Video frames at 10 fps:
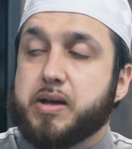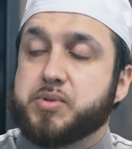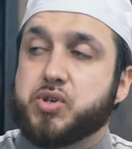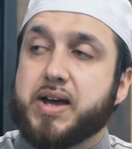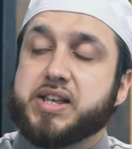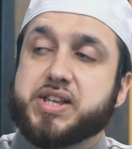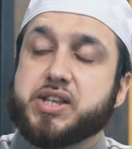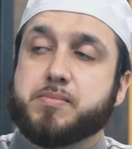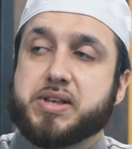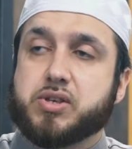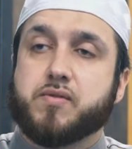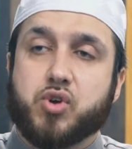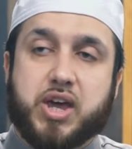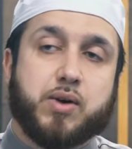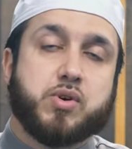So I say to myself,
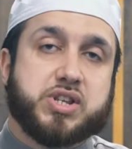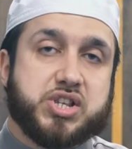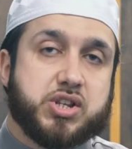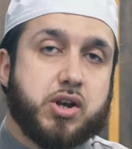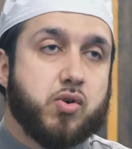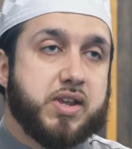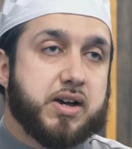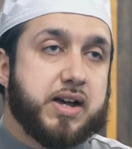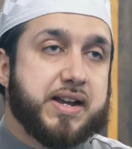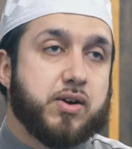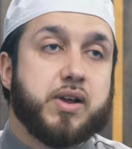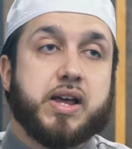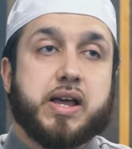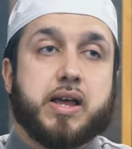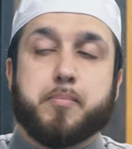okay, I want to slowly cut down.
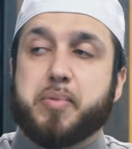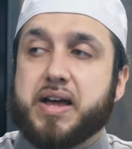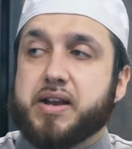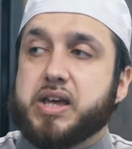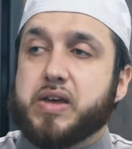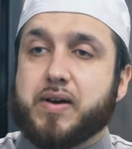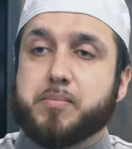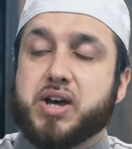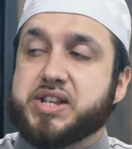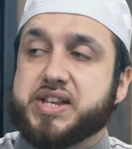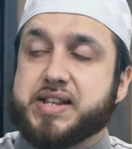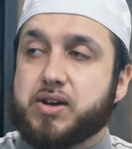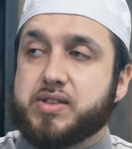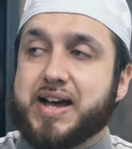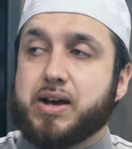But if I'm cutting
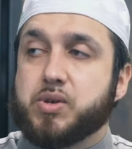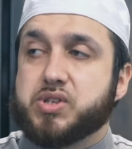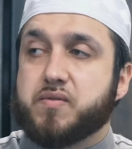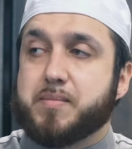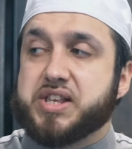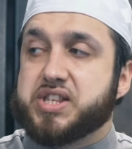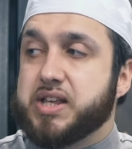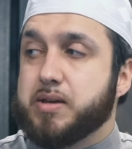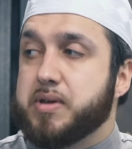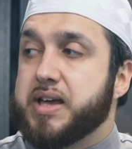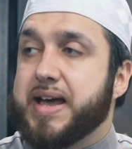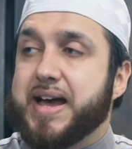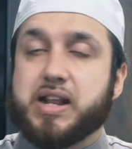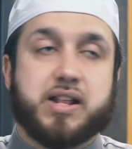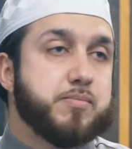down the hours of my sleep
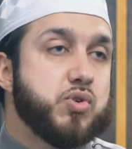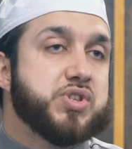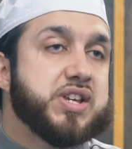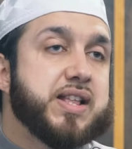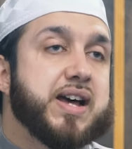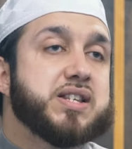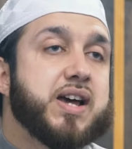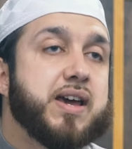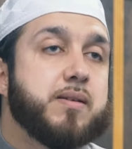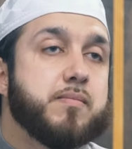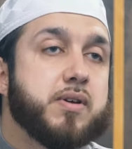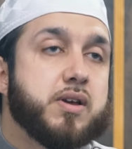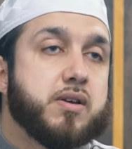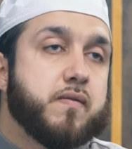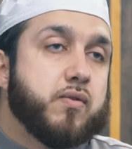and then I'm using that time
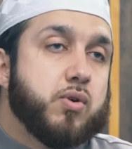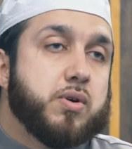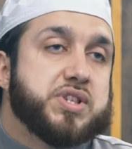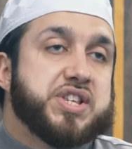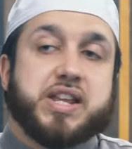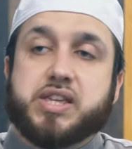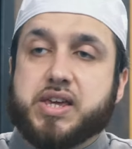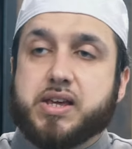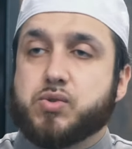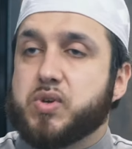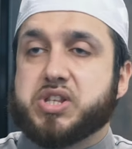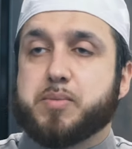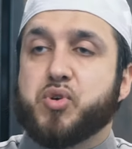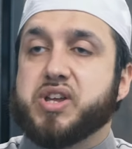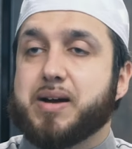for silly things, what's the
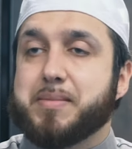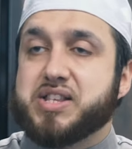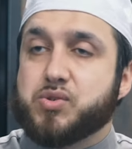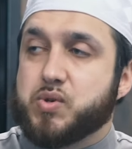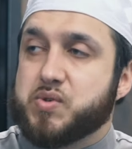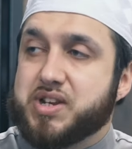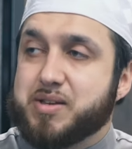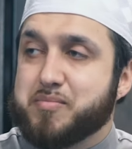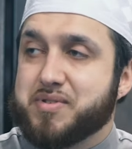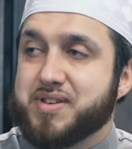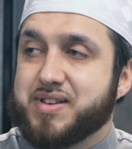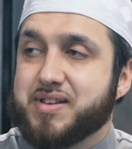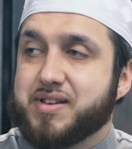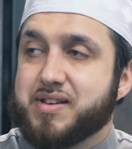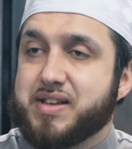point? I might as well sleep.
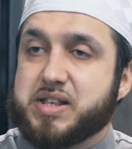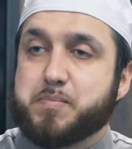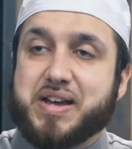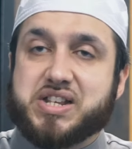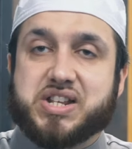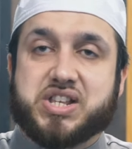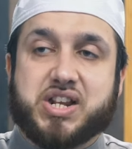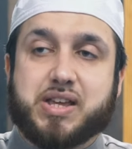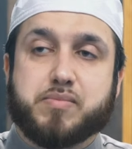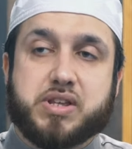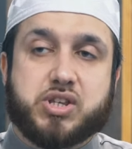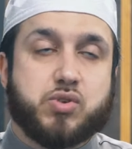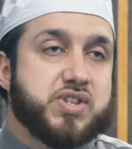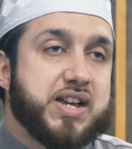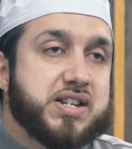It's better to sleep than to
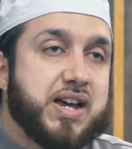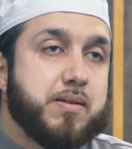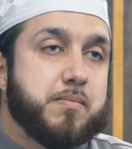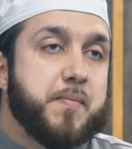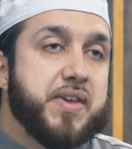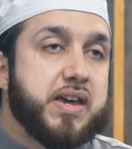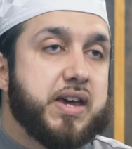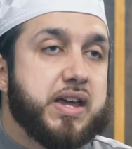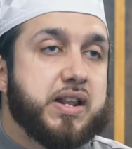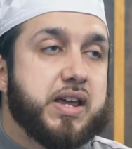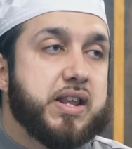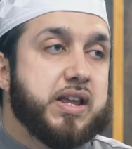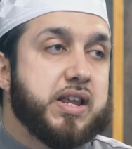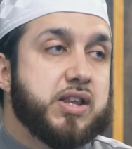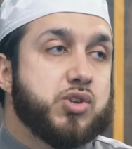use that time
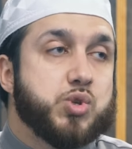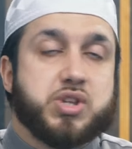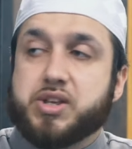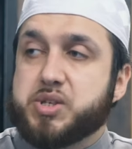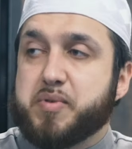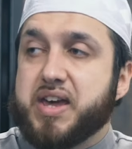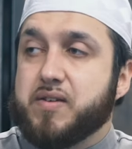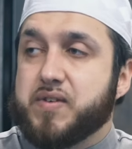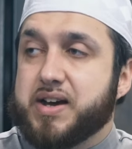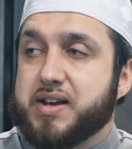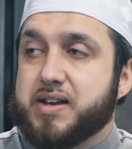in useless behavior